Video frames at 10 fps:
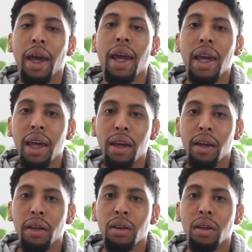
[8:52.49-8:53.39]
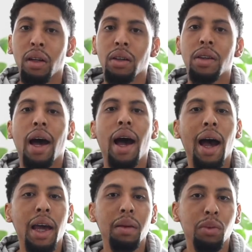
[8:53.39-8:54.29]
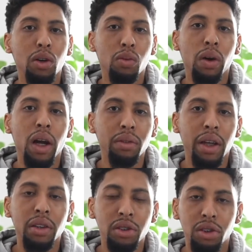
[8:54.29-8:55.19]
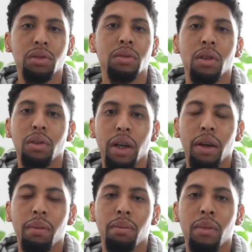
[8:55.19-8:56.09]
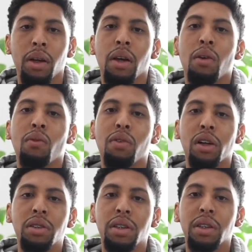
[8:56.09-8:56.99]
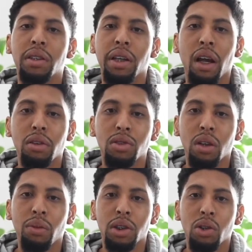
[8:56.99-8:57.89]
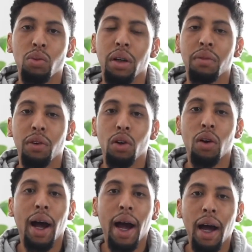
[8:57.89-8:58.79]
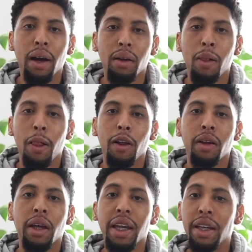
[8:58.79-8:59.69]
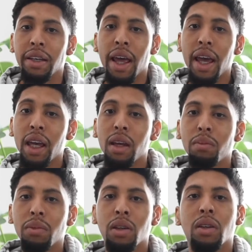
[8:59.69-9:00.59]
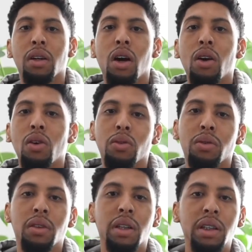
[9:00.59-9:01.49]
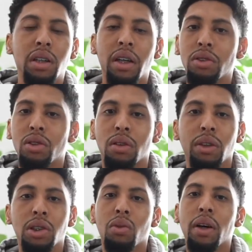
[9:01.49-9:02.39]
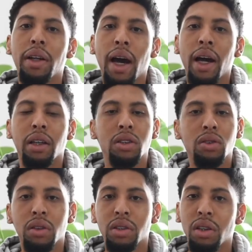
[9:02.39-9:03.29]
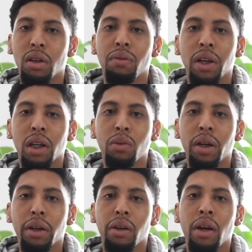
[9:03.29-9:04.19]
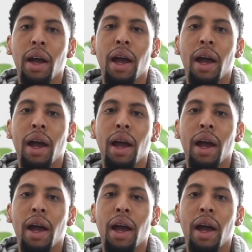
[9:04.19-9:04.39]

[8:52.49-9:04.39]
and the hype around that shoe, okay? Versus the Air Jordan Retro 1 Volt High. In name, oh, it's an Air Jordan Retro 1 High. It's gonna sell very well.